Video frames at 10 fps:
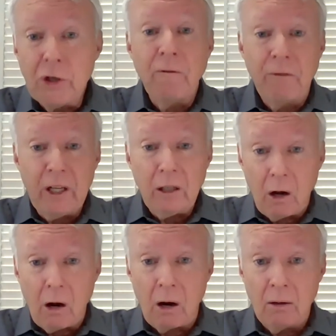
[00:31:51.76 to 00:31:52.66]
you feel
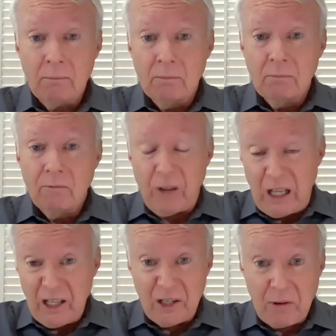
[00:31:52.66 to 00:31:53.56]
are
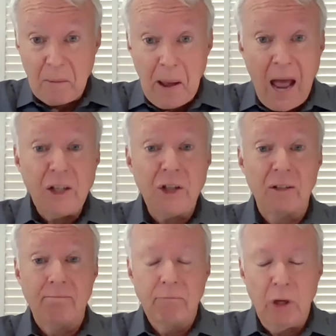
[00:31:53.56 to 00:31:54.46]
feelings of
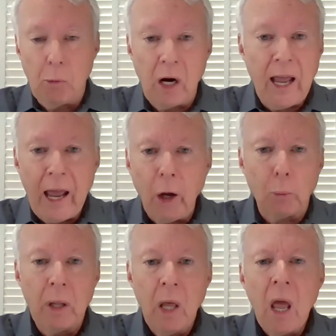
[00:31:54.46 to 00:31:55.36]
compassion. You want to help.
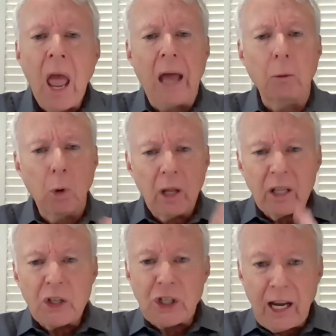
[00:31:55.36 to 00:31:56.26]
And what are
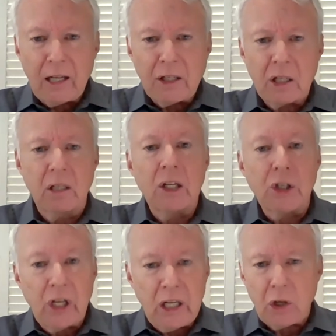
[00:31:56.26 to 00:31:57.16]
the chances that
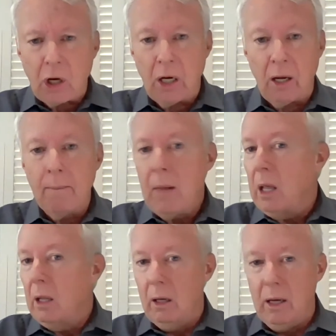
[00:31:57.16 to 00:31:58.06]
she's going to
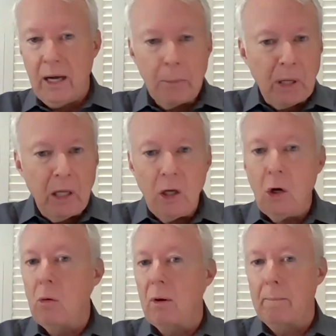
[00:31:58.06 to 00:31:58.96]
nip at
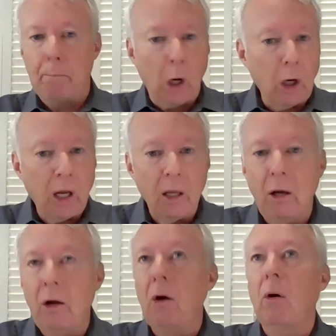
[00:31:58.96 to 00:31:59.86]
you or bark at you